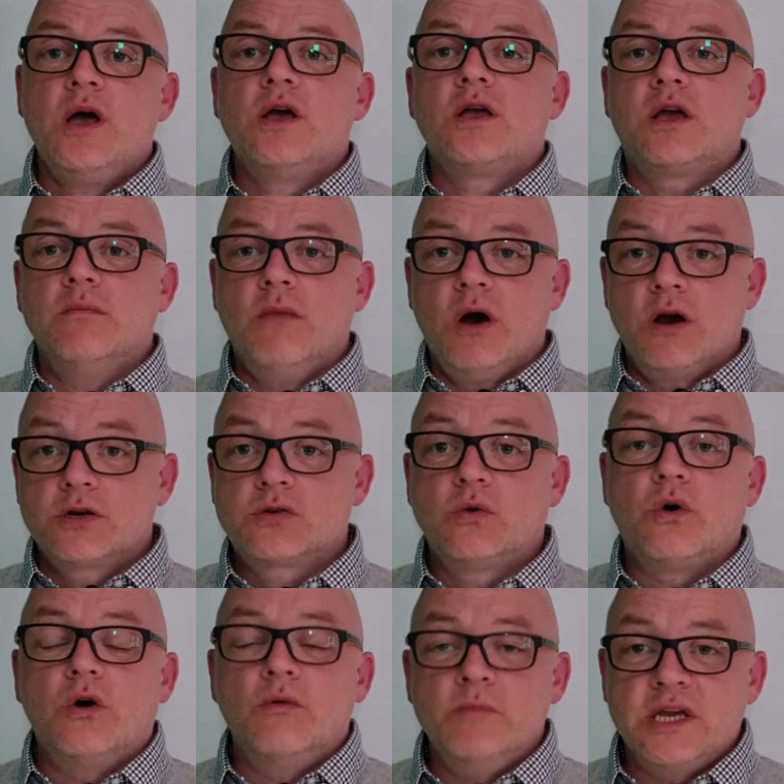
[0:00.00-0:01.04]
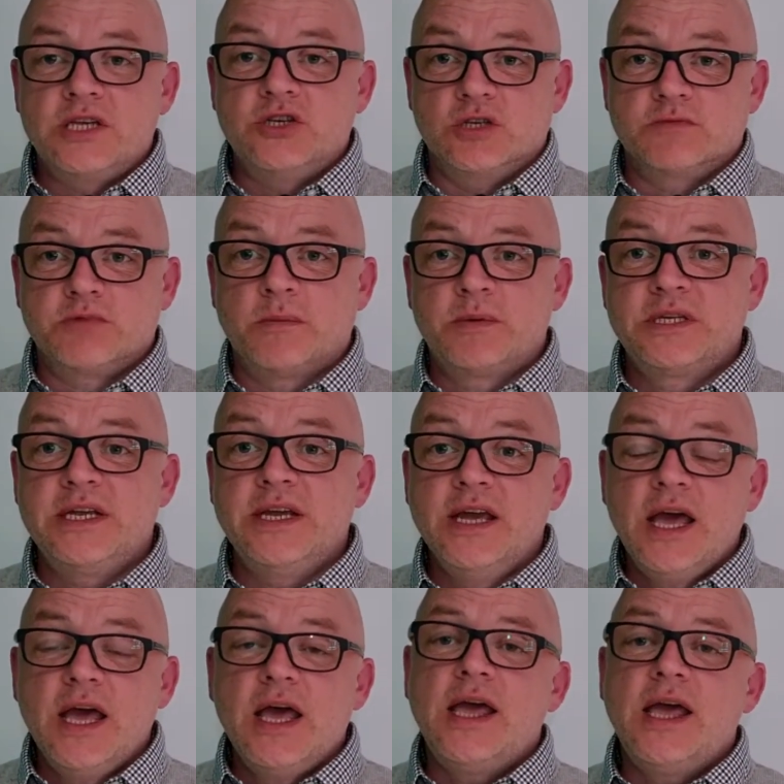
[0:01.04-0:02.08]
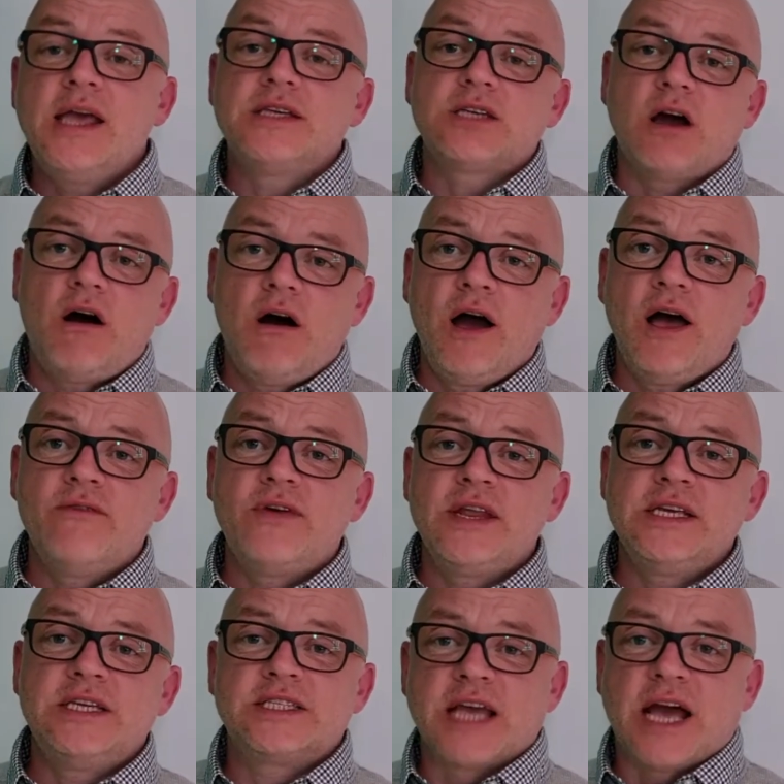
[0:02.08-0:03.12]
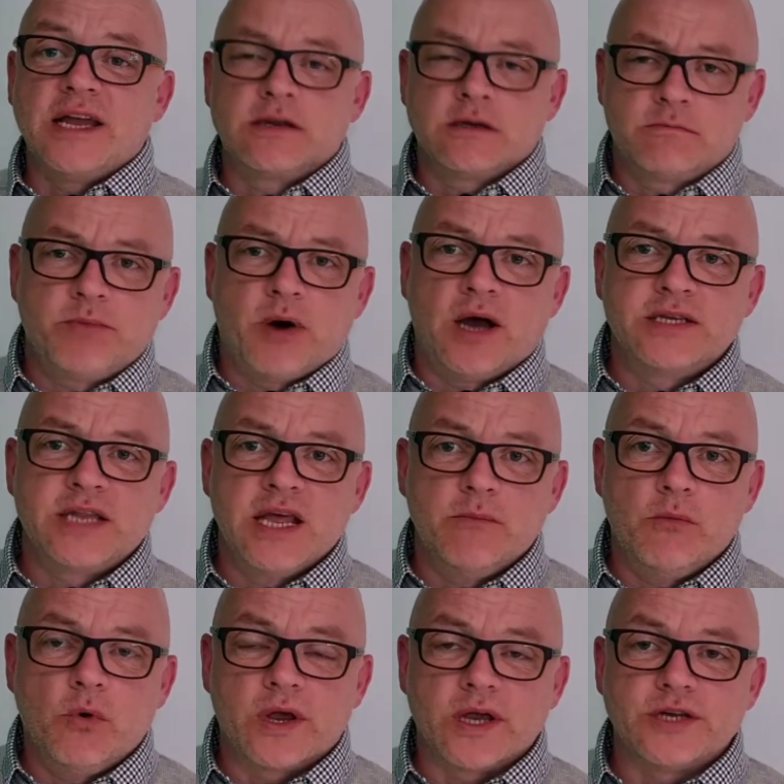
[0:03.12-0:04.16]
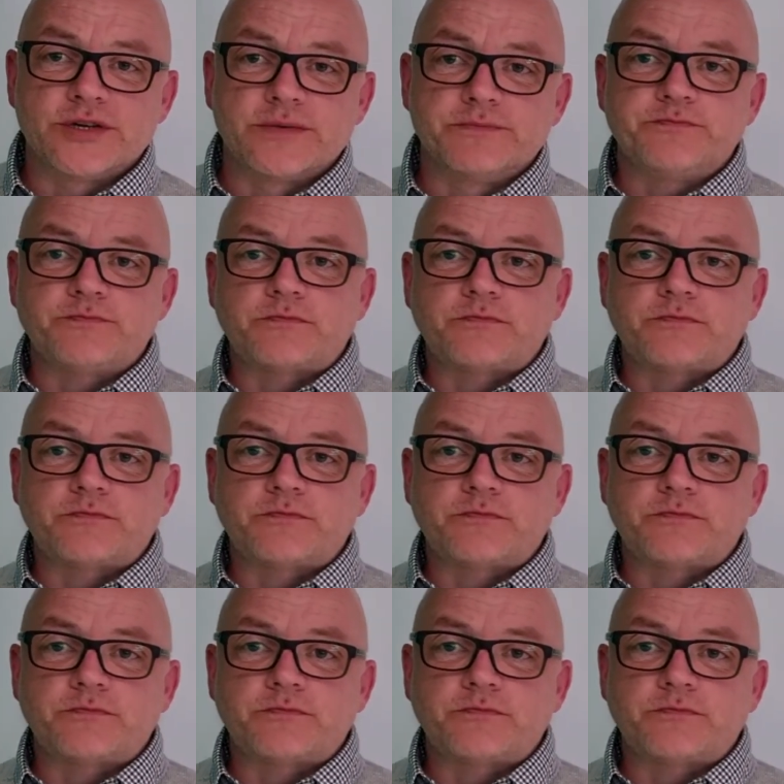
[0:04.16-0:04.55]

commercial or mixed-use property is higher than a standard buy-to-let mortgage.